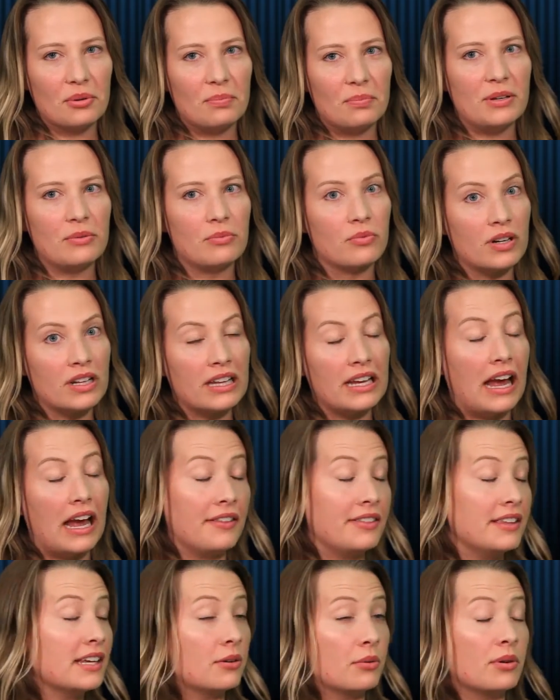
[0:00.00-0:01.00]
be really. I
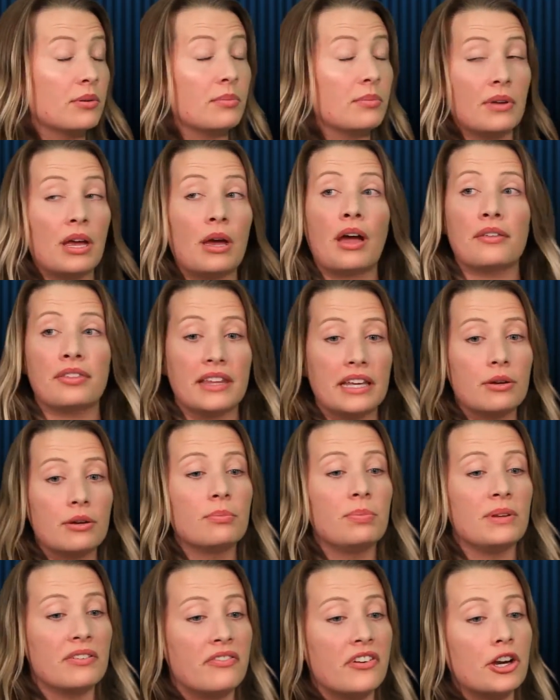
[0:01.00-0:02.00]
think it would
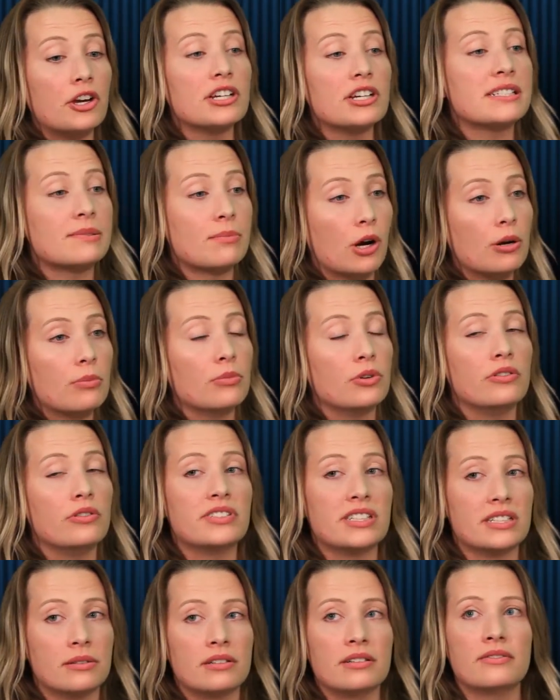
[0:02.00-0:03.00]
be a very smart move
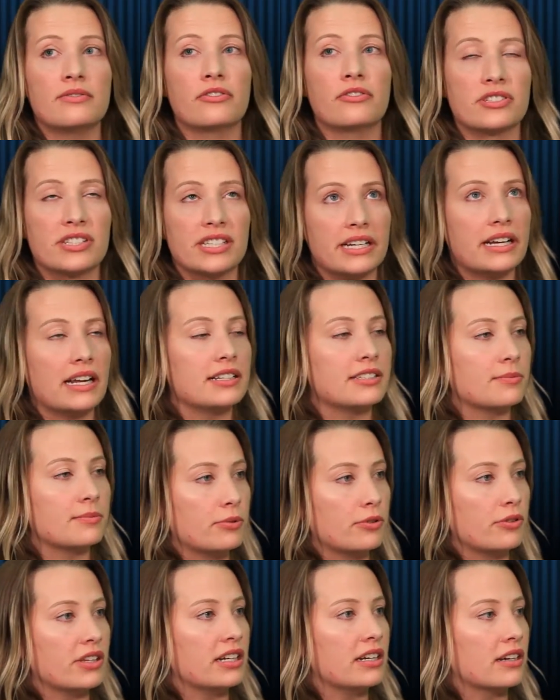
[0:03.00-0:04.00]
for CNN to
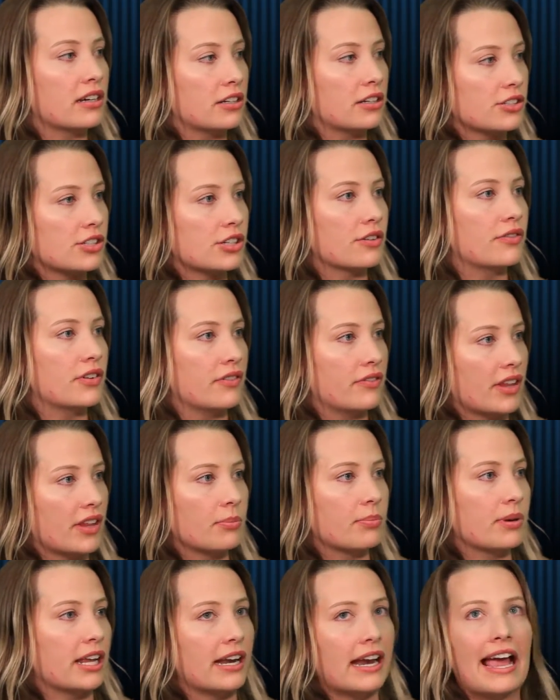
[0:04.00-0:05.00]
pull in a conservative like
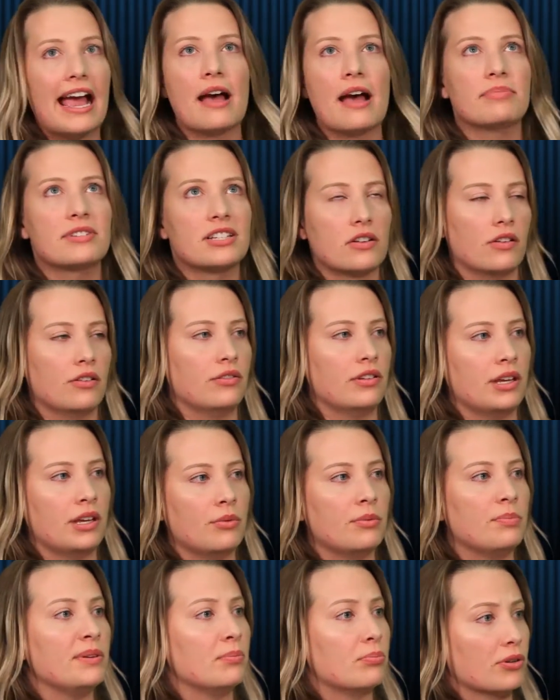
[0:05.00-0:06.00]
Ben. Absolutely, it
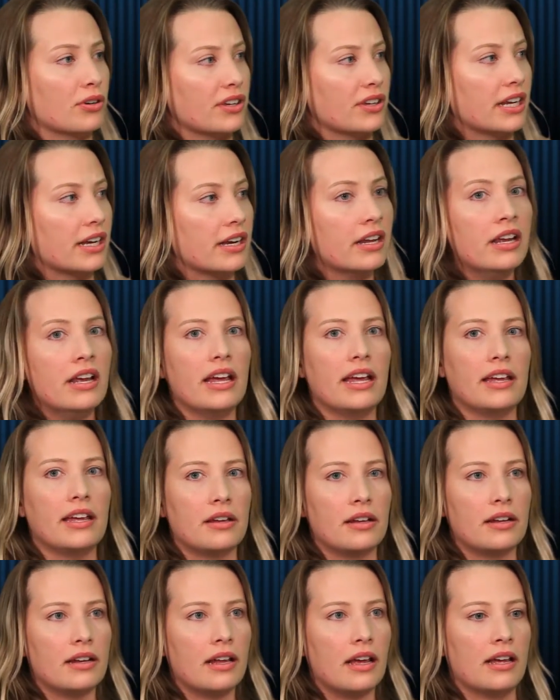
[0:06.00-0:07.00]
would be brilliant.
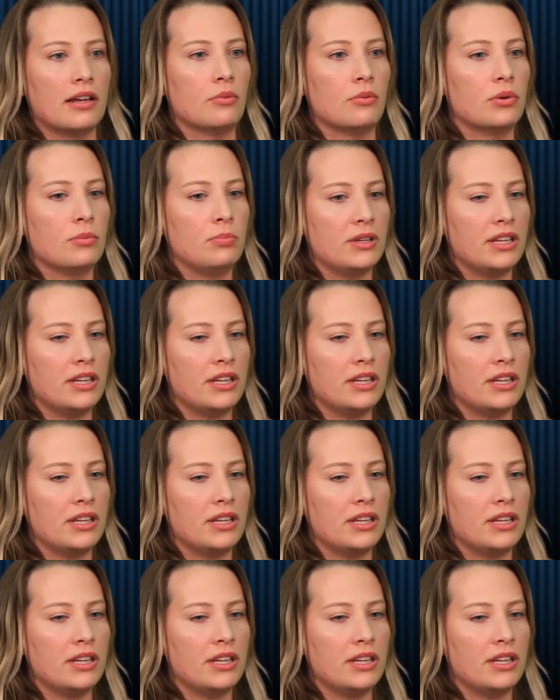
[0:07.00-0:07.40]
It would be.